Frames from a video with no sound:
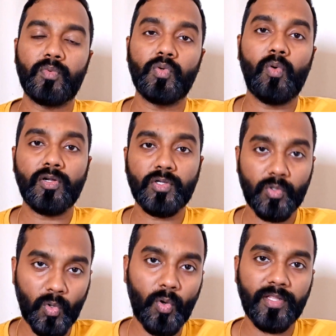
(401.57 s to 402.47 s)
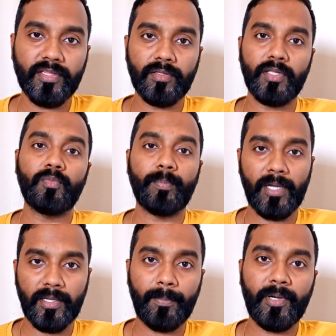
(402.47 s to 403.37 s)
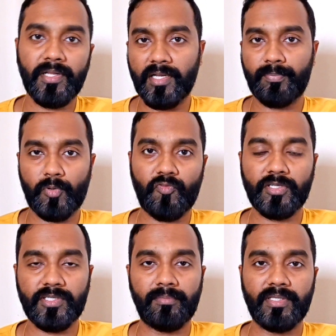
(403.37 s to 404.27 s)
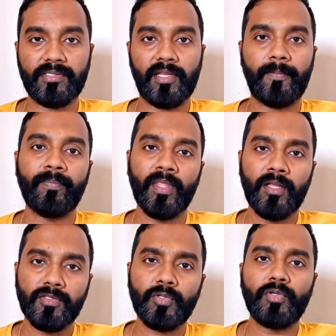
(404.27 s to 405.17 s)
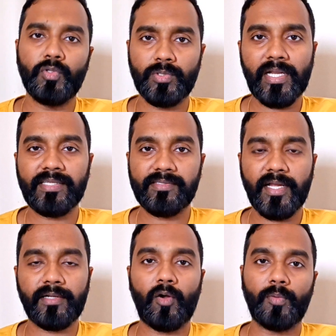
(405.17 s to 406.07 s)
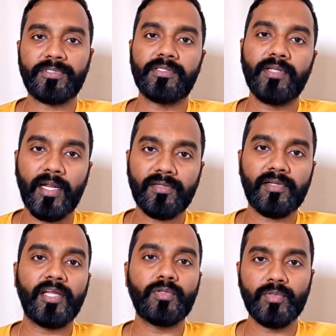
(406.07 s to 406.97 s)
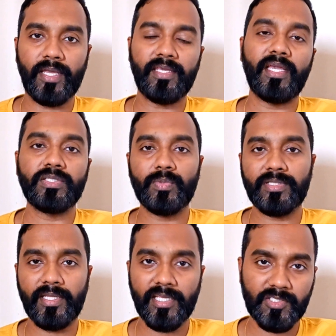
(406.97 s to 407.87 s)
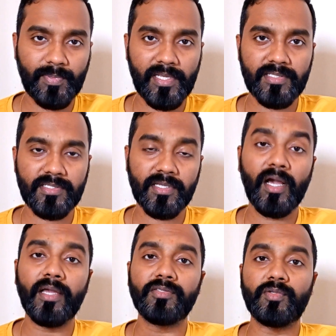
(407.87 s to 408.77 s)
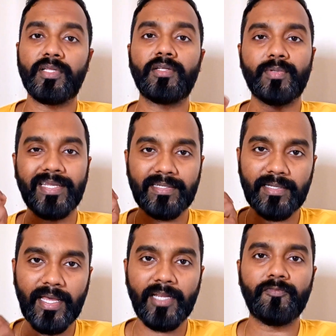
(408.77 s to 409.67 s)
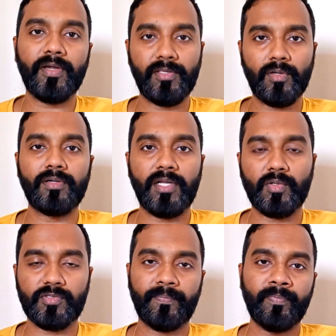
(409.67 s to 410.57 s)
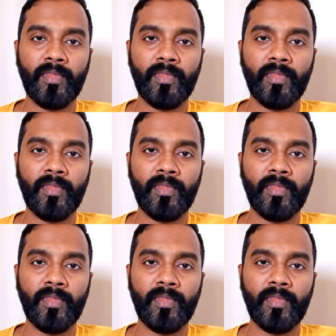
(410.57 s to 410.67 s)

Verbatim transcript: who want to grow in a particular profession basically. So you utilize that option and try to engage with any experienced guy so that you can clarify your doubts.